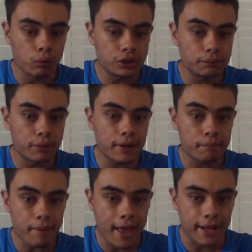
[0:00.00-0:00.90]
we should bring
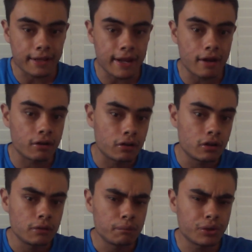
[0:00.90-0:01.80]
him back now.
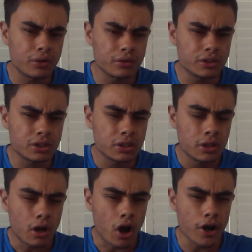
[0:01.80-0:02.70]
Because
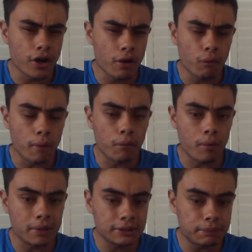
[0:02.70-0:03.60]
I don't know
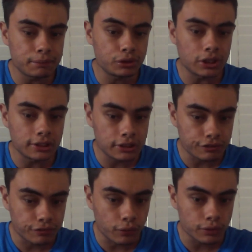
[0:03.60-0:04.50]
what makes people change their
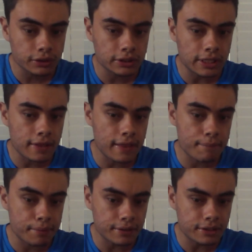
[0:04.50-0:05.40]
thoughts, their
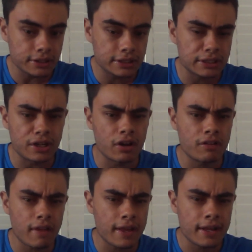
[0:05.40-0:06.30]
opinions. You
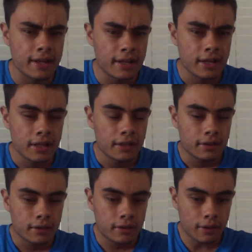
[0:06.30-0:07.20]
know, the
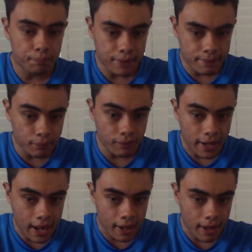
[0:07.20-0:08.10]
people
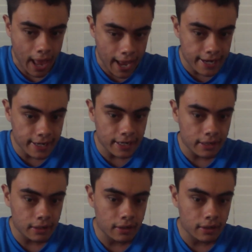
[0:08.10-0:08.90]
that hate,